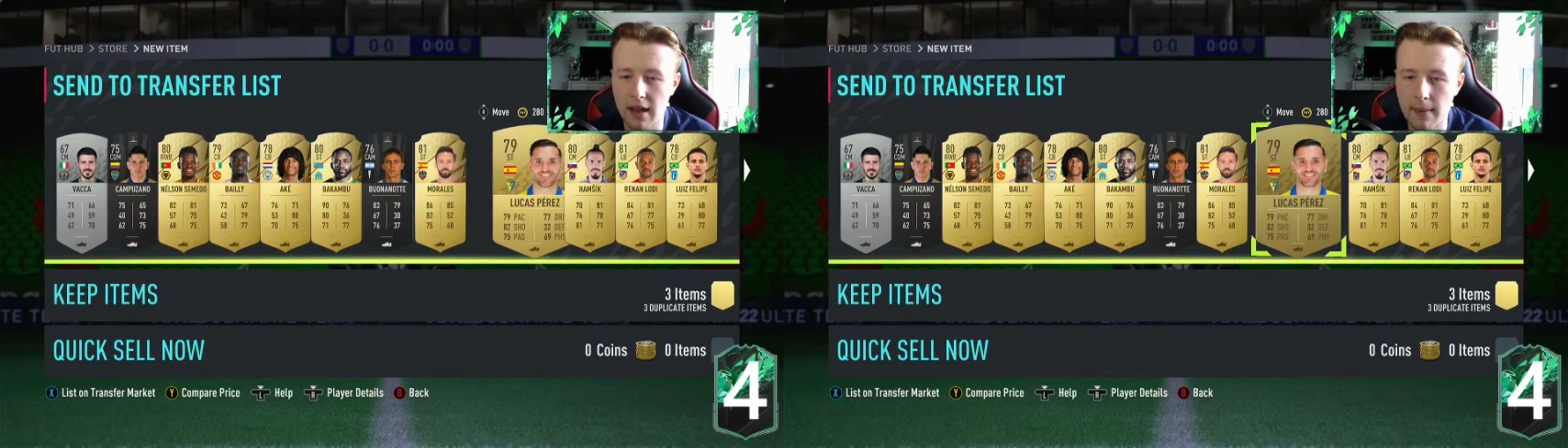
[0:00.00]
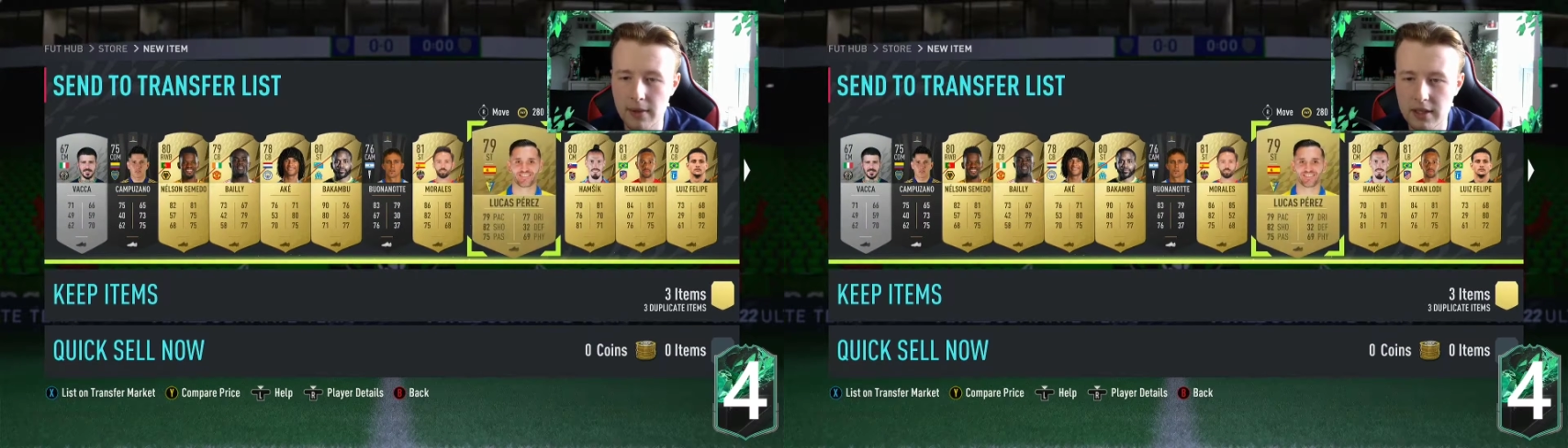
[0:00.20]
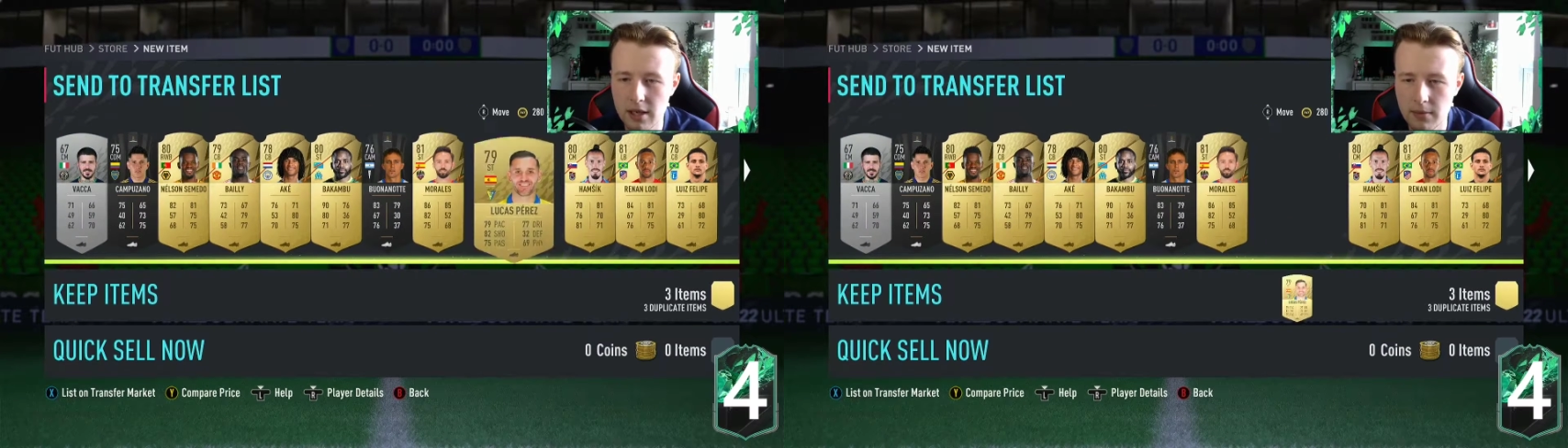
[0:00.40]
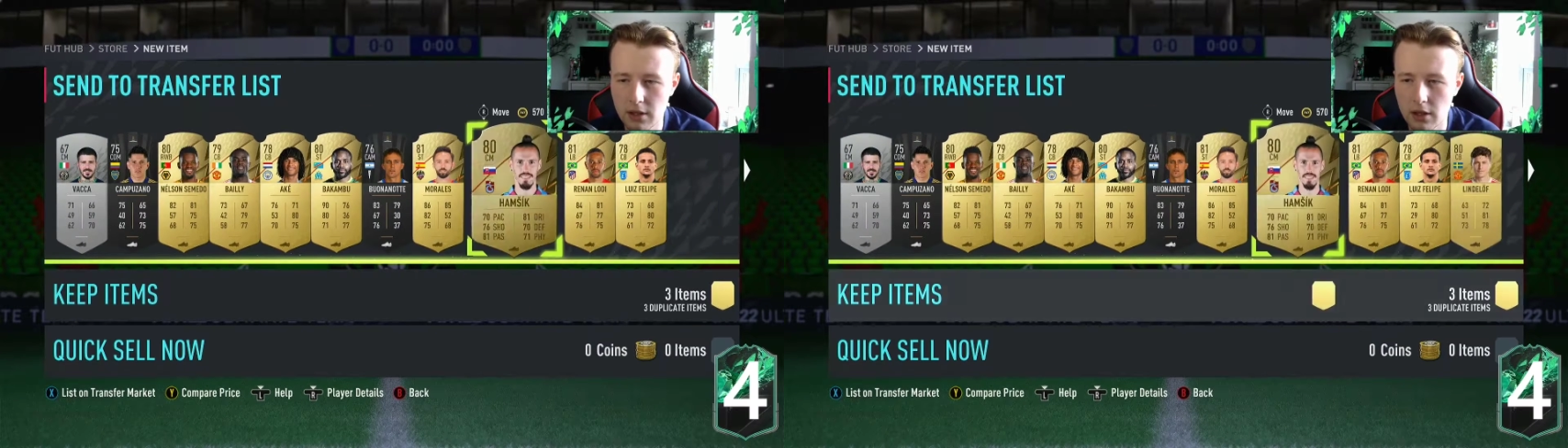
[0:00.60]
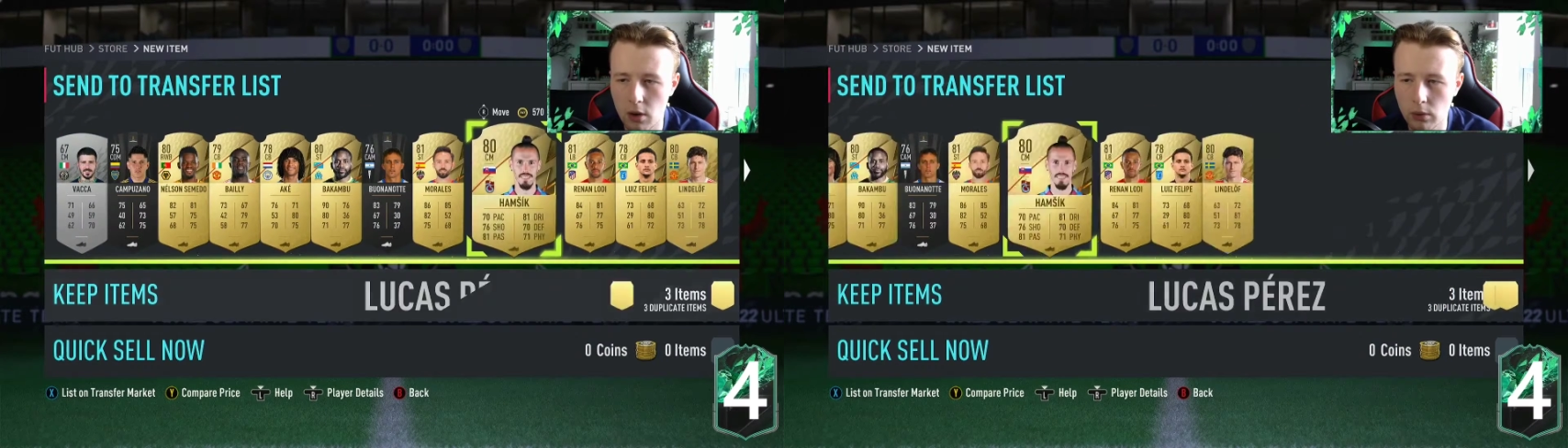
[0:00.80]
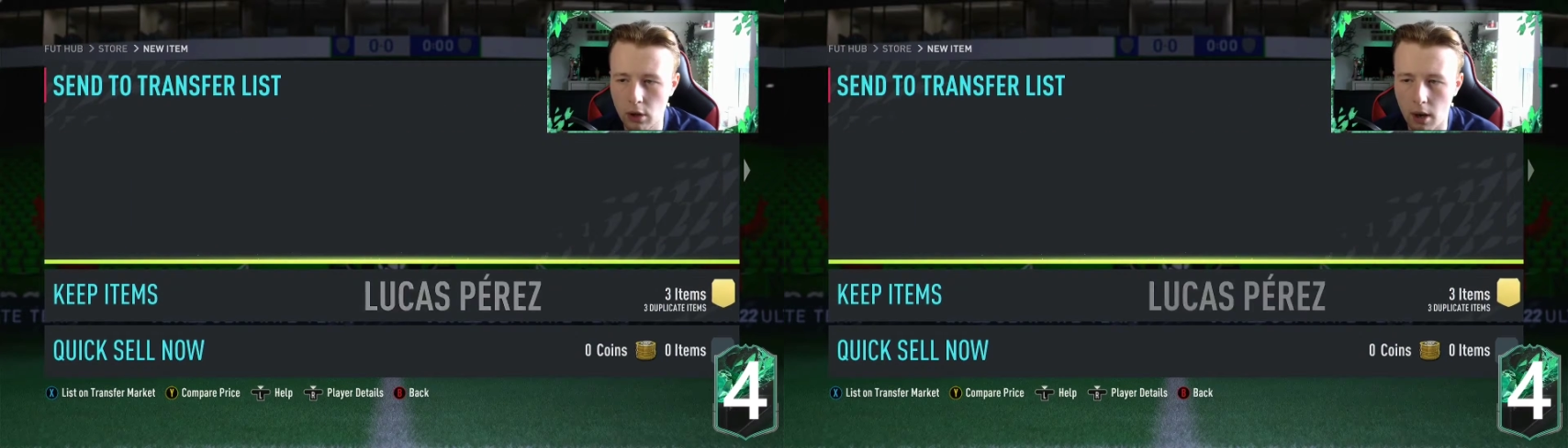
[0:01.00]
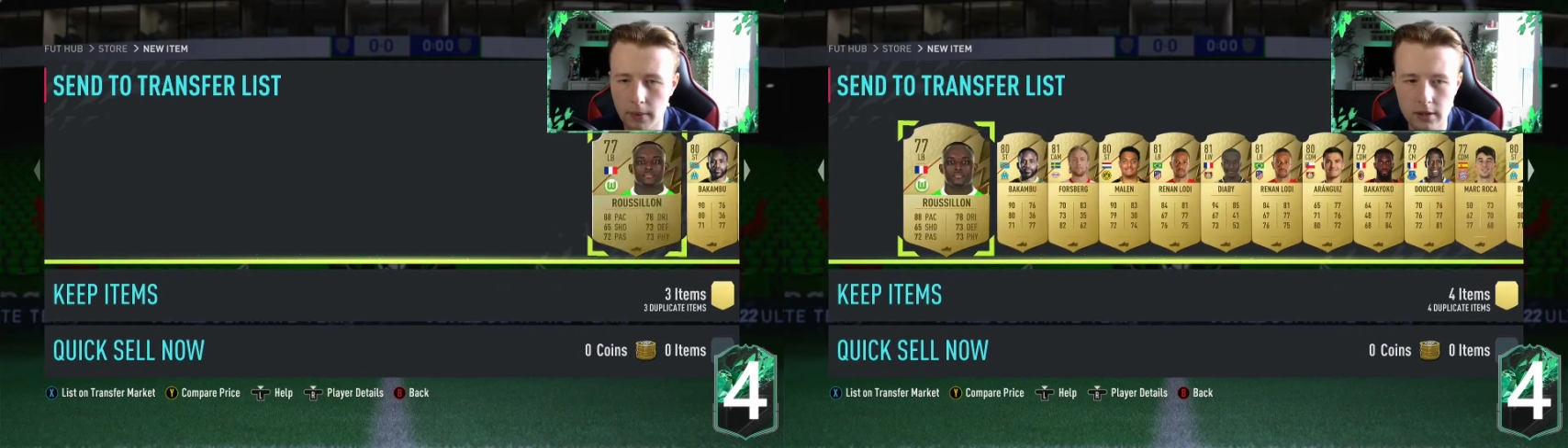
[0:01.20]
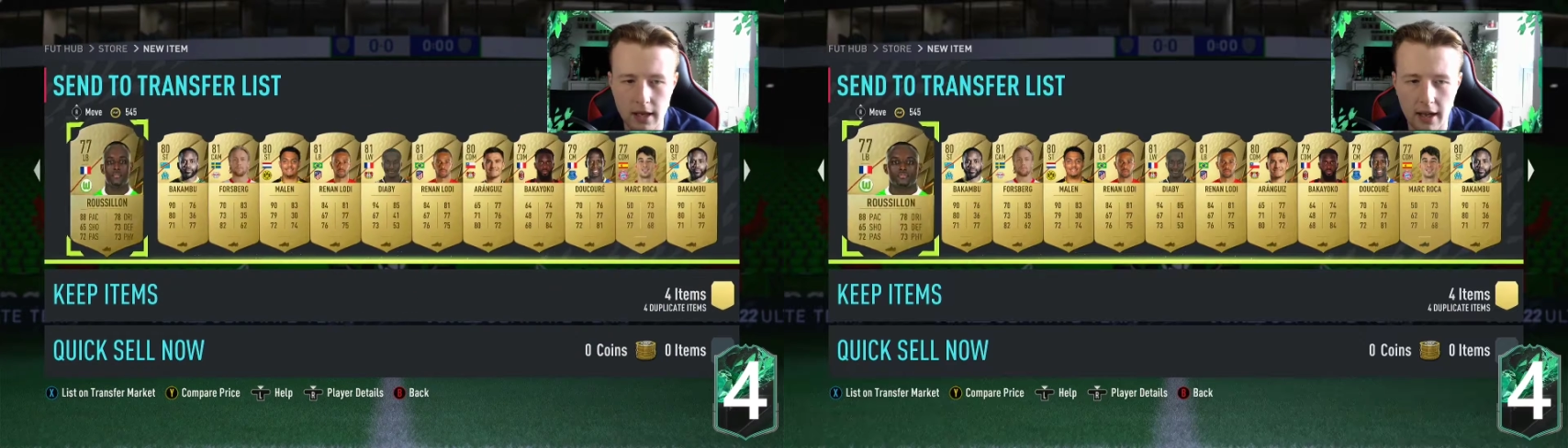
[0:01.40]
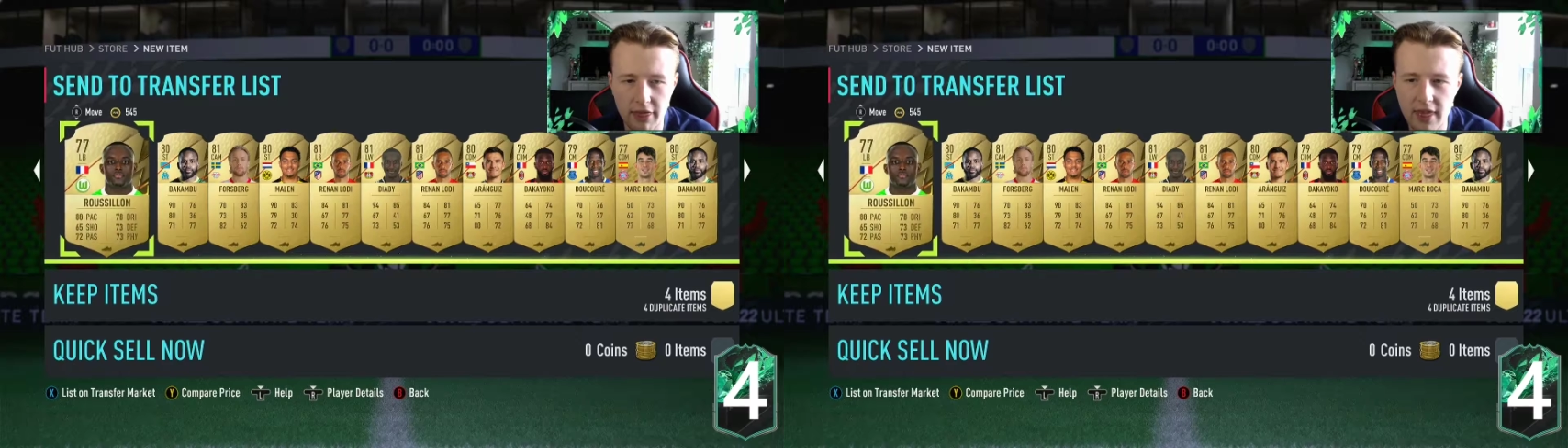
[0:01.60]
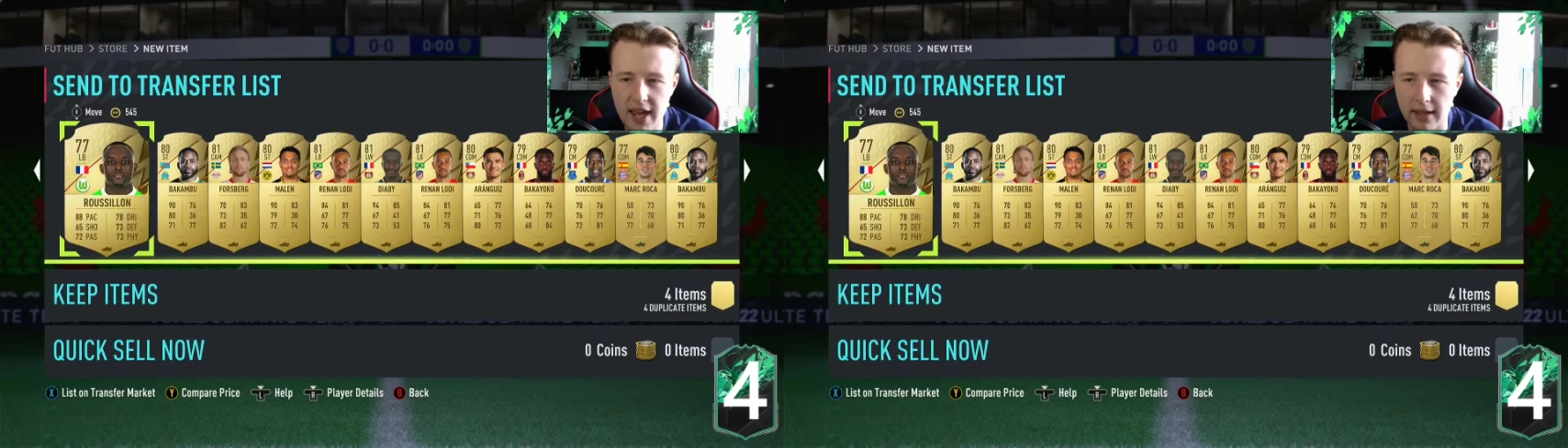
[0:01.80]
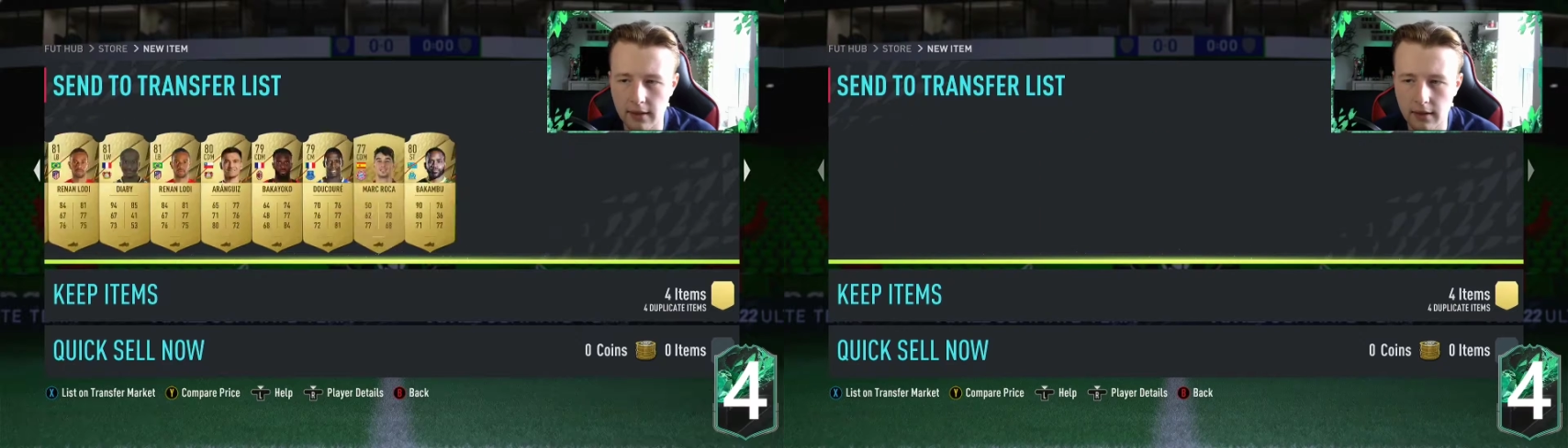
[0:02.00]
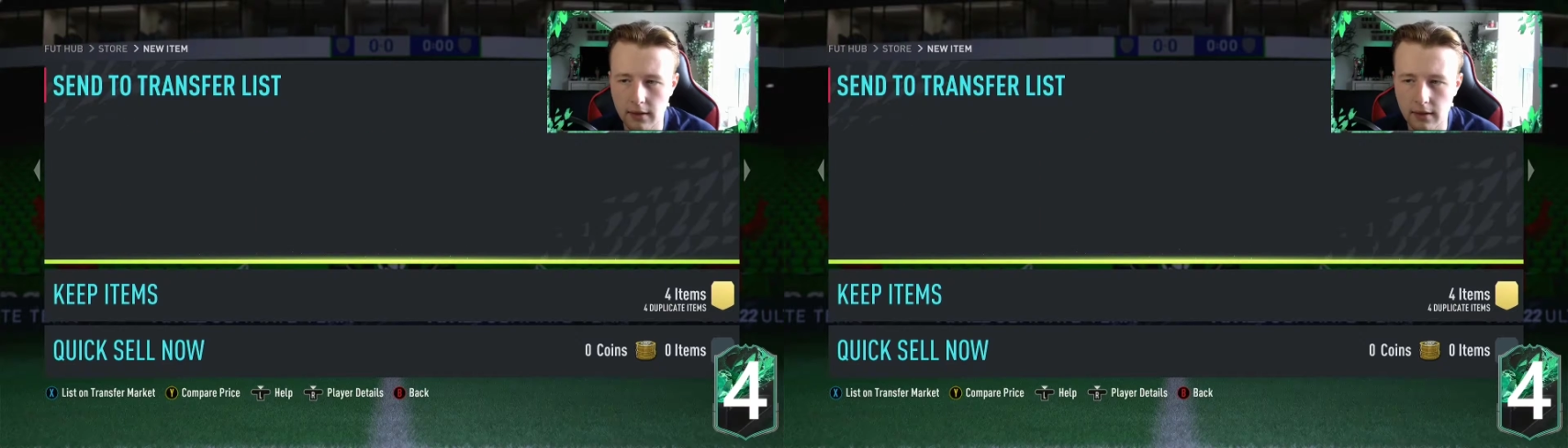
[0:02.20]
In terms of the gold commons, I think